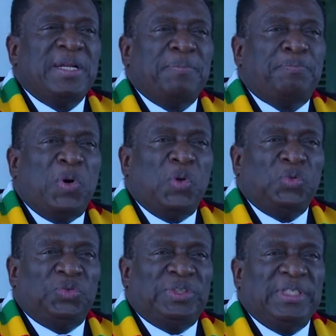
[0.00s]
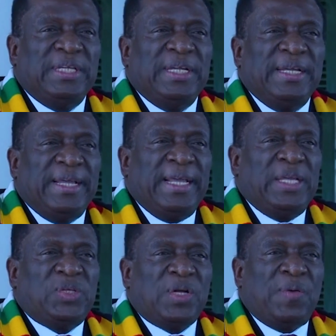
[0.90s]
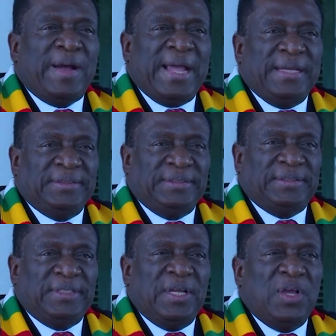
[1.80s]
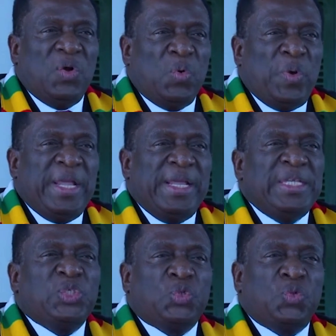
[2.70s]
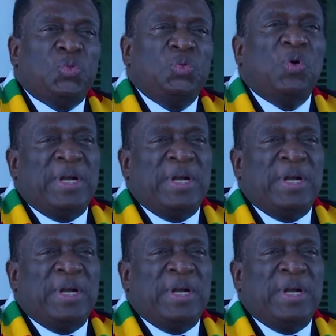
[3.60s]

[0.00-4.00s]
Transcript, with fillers: reposed into our hands, we its true